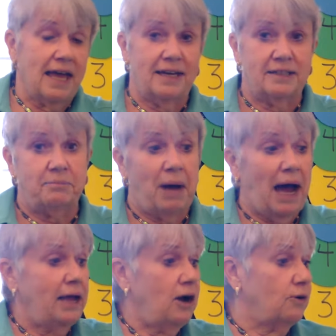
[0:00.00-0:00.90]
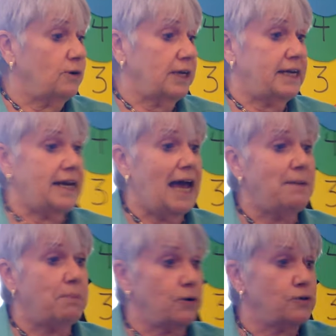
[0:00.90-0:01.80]
and my only
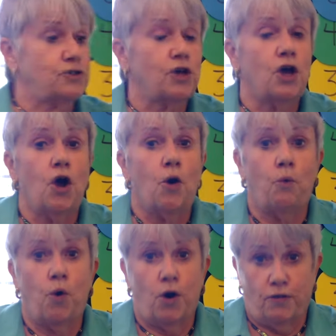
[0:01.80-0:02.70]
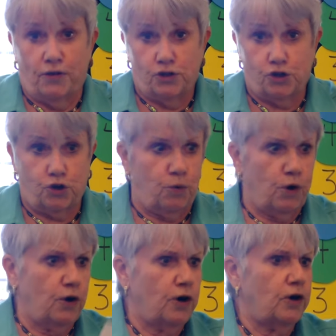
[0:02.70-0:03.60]
neighbors were the
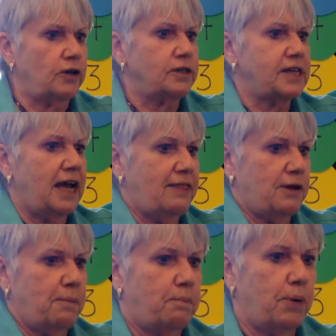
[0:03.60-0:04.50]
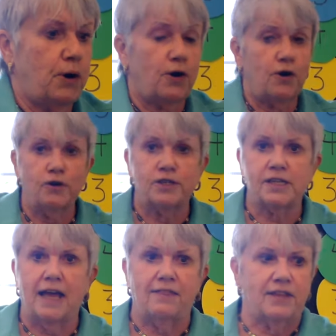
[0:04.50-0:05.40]
squirrels and the birds
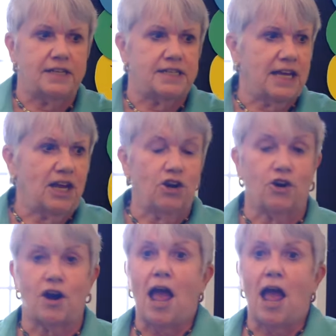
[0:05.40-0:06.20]
and the deer.